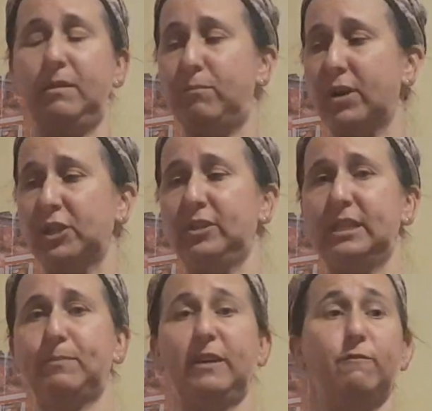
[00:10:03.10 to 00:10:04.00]
prior to
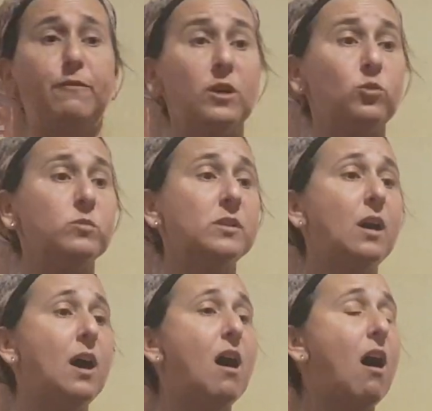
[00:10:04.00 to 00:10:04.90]
this being filmed,
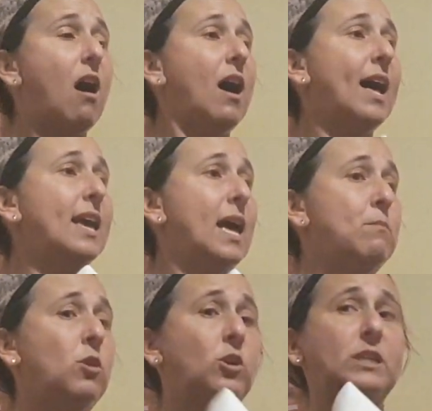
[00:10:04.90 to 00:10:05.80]
I
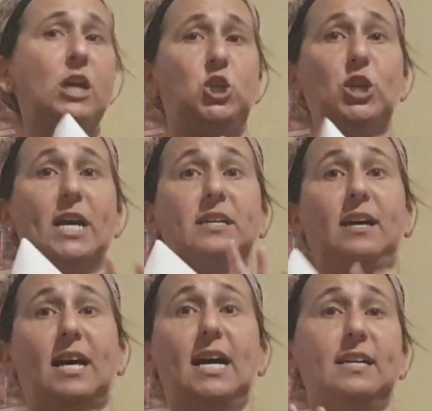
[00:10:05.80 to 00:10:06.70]
am not a
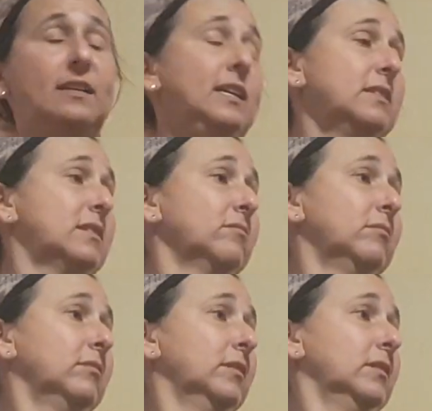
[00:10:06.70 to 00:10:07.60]
shadchanit.
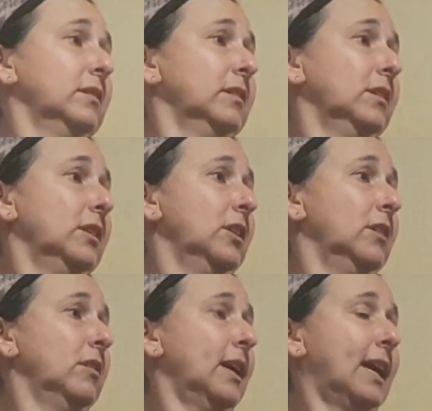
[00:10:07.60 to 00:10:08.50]

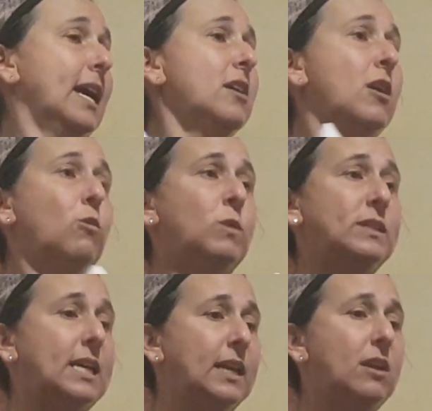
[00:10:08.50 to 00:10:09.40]
Okay, I want to
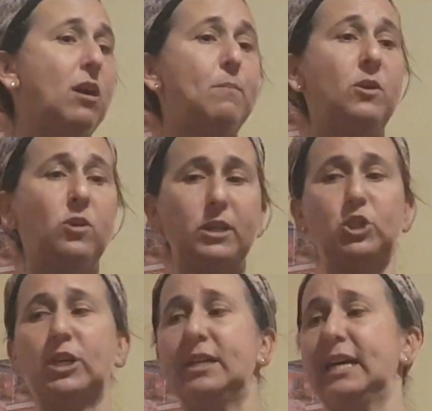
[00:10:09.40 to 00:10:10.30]
say again, I'm not a
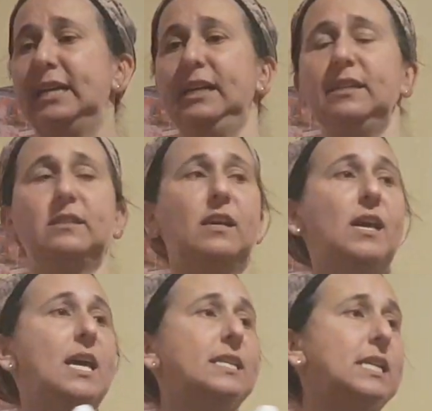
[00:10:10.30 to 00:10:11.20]
shadchanit.
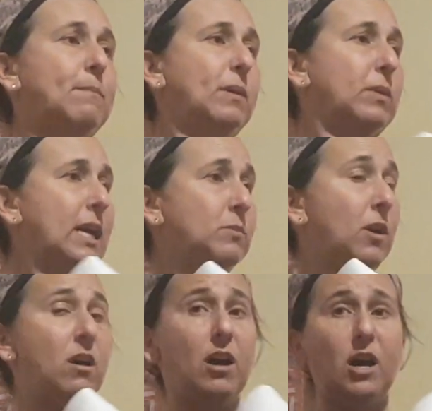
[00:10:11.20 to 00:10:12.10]
Some people ask me,
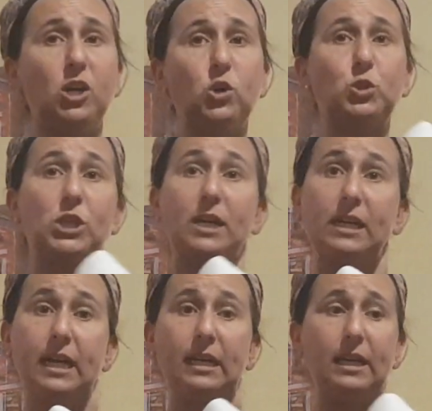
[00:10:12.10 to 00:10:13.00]
oh, you
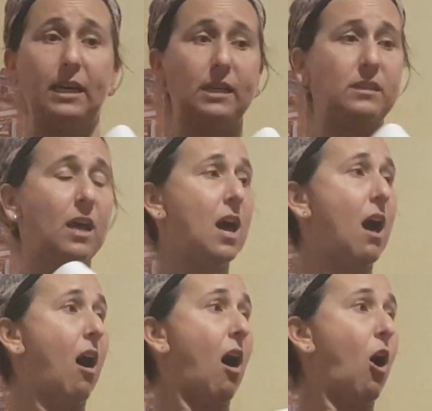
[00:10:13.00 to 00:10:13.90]
shadchanit.
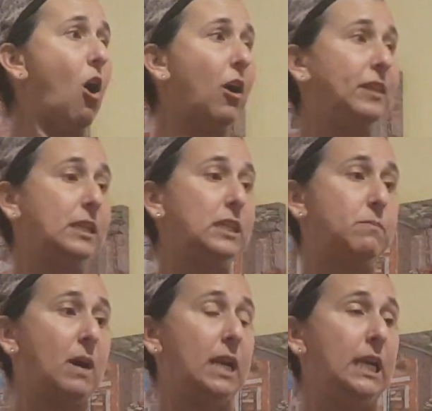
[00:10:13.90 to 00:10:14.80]
Oh, this is
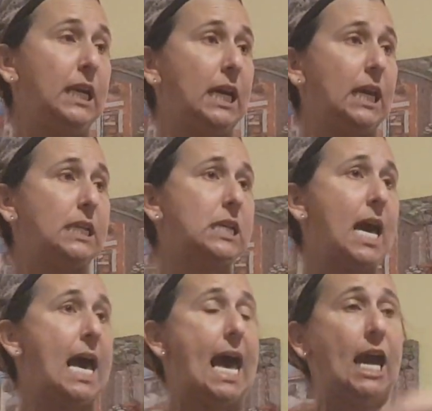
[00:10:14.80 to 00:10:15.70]
my list,
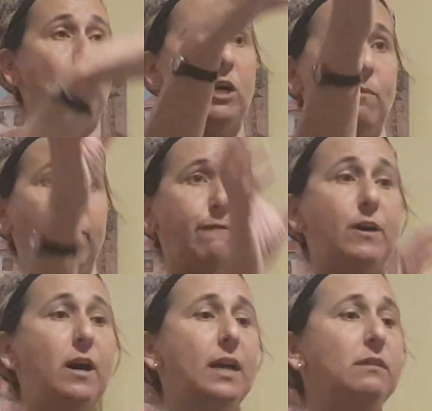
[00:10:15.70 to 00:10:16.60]
and you tell me
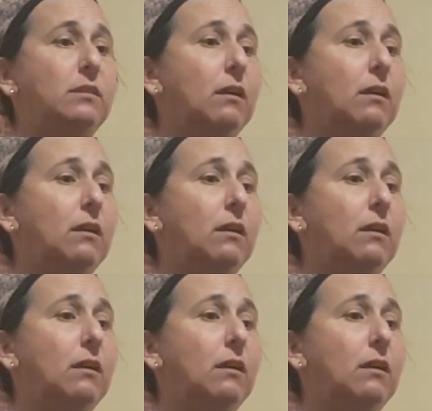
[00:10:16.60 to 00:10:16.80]
fine.